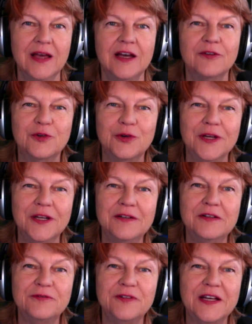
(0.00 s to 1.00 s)
I've created
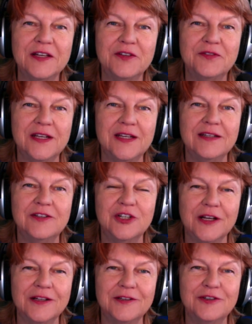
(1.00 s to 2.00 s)
a five day
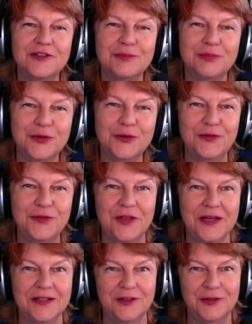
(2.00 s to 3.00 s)
challenge to prove
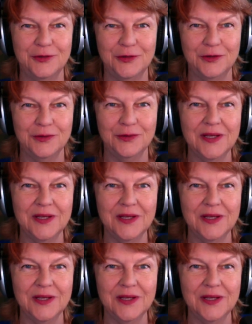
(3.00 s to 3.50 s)
that to you.